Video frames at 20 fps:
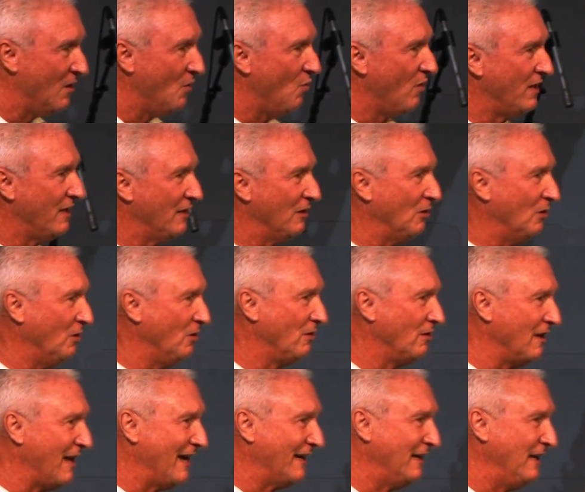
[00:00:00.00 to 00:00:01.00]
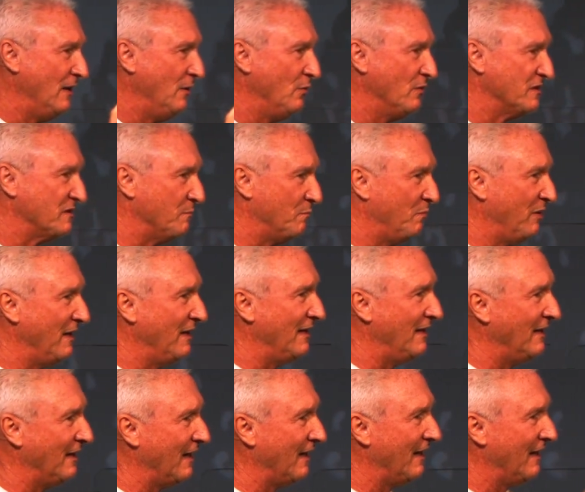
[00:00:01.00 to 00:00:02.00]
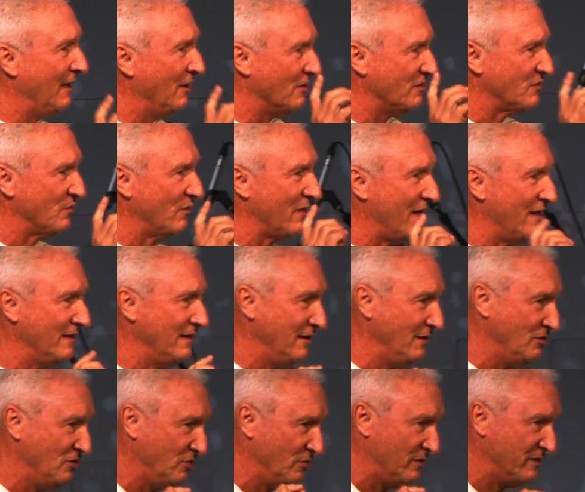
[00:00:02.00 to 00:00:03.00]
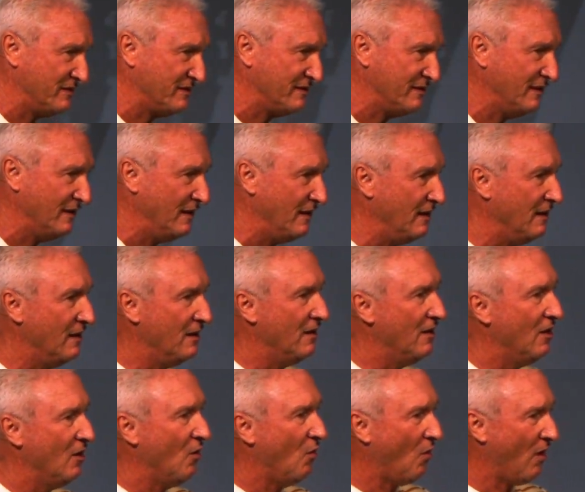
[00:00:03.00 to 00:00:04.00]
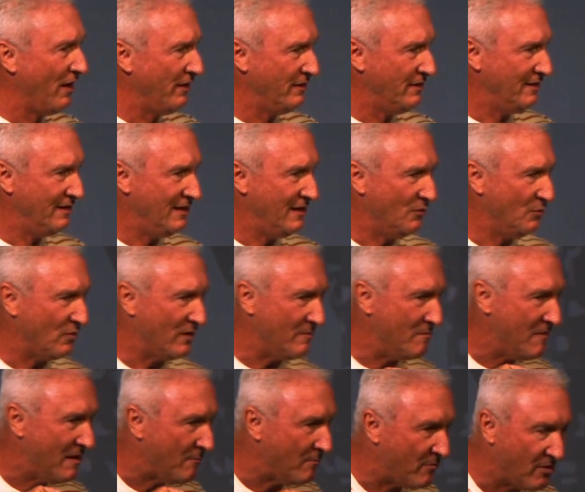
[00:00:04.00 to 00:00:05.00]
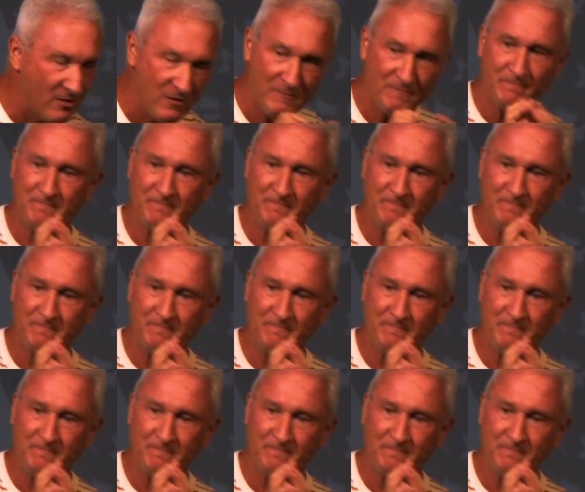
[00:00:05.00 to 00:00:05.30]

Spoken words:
when it looked like he was beating, here's what I need you to see. What did he remember?